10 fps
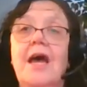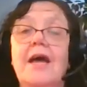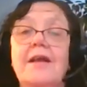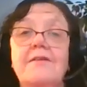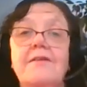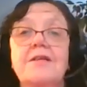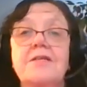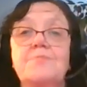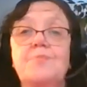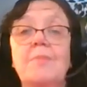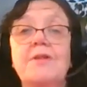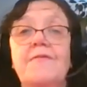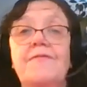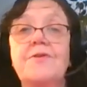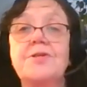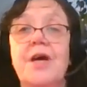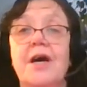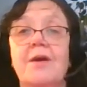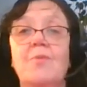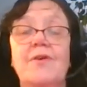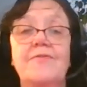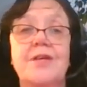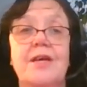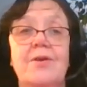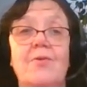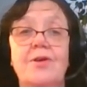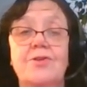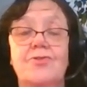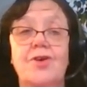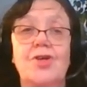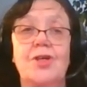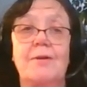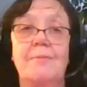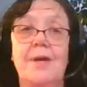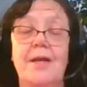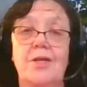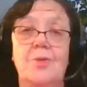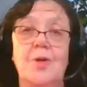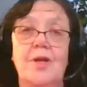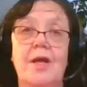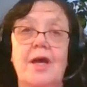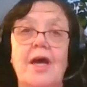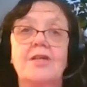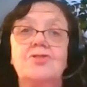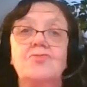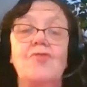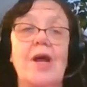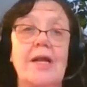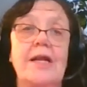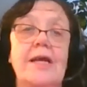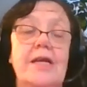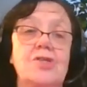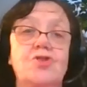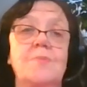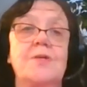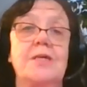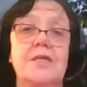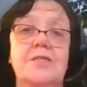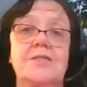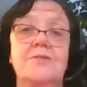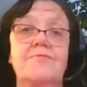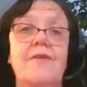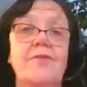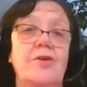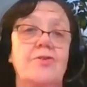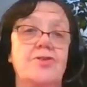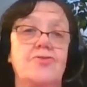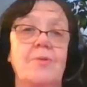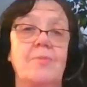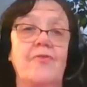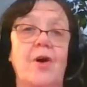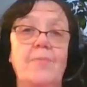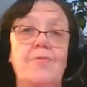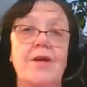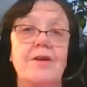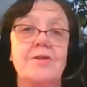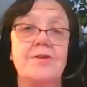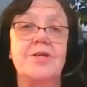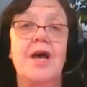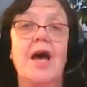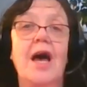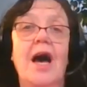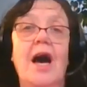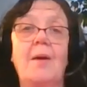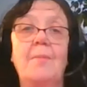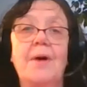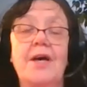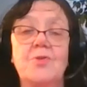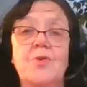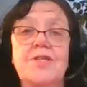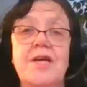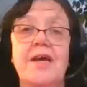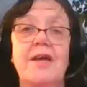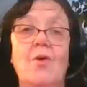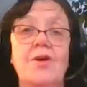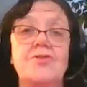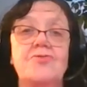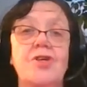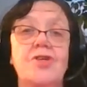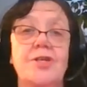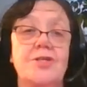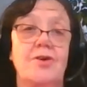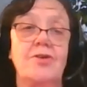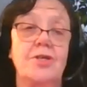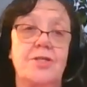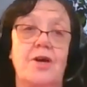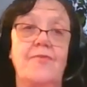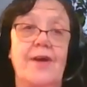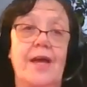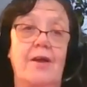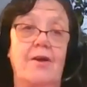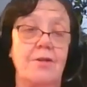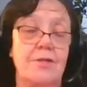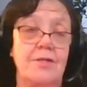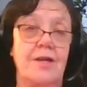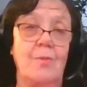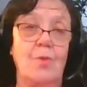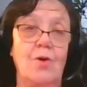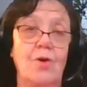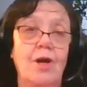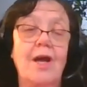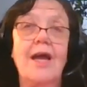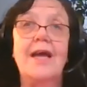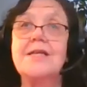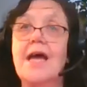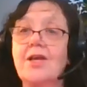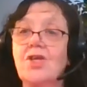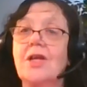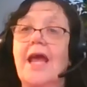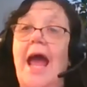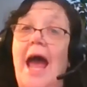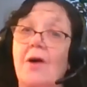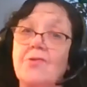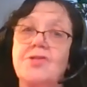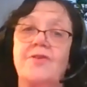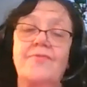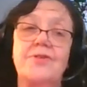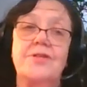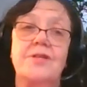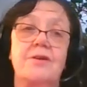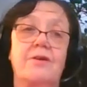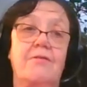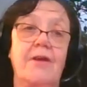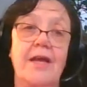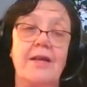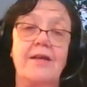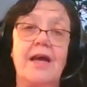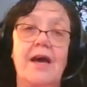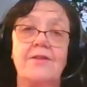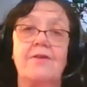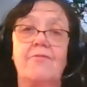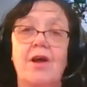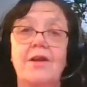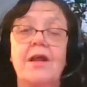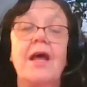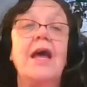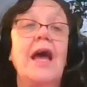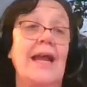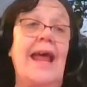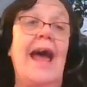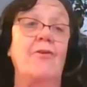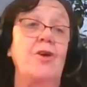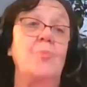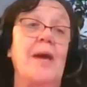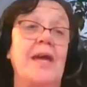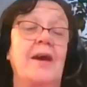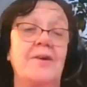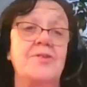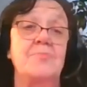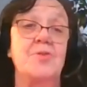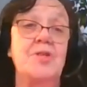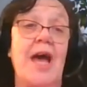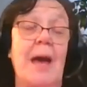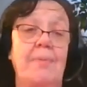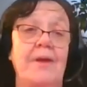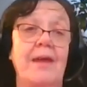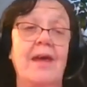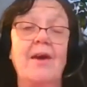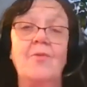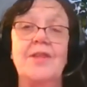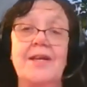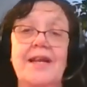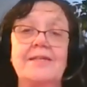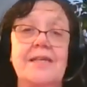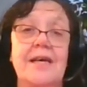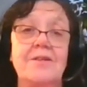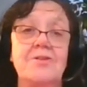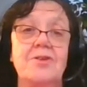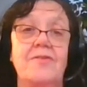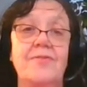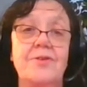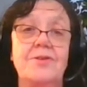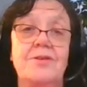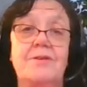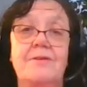And I think this is probably the first time we've seen orchestration and management directly contributing to the revenue stream of operators. As we say, orchestration is not just overhead cost anymore. It's actually how services are created, how they run, and how do you make customers happy with an end-to-end service.